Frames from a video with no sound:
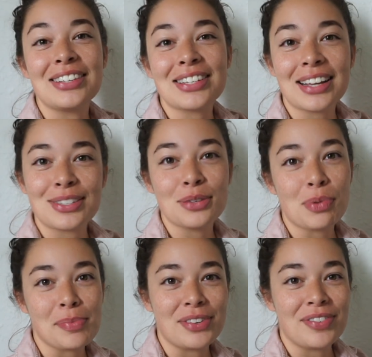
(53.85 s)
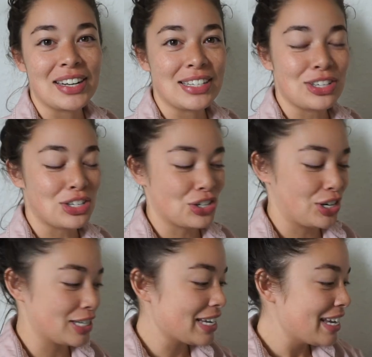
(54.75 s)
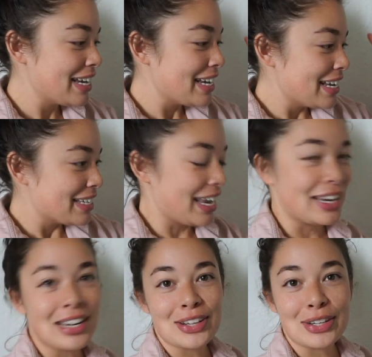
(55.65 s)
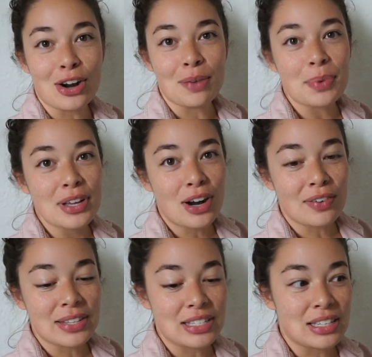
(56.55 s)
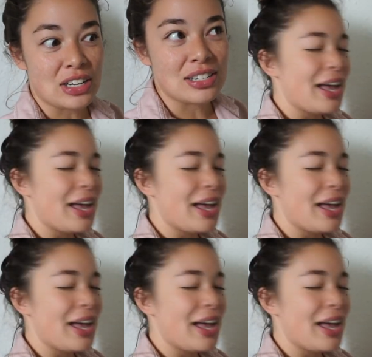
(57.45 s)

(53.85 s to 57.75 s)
just got super motivated to start taking all the carpet off the stairs.